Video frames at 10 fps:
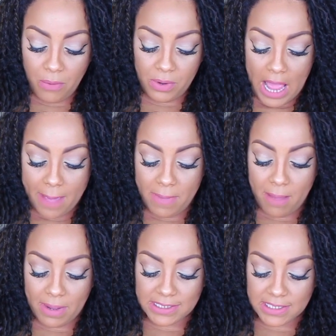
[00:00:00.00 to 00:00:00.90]
When I
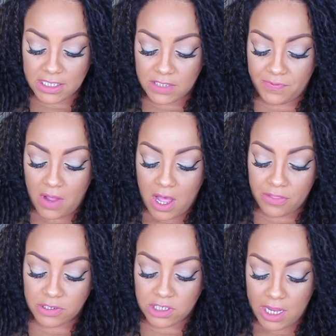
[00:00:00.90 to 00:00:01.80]
met my son's
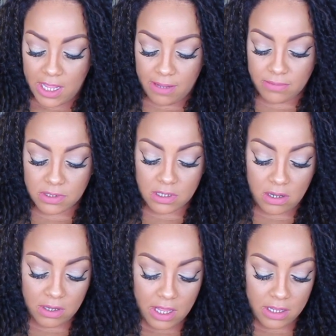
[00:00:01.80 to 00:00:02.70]
father, James.
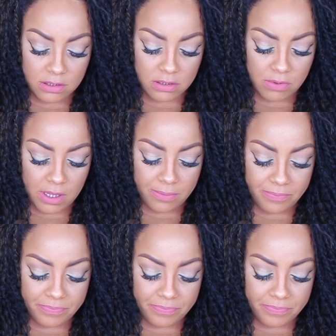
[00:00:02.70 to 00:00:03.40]
Okay, so wait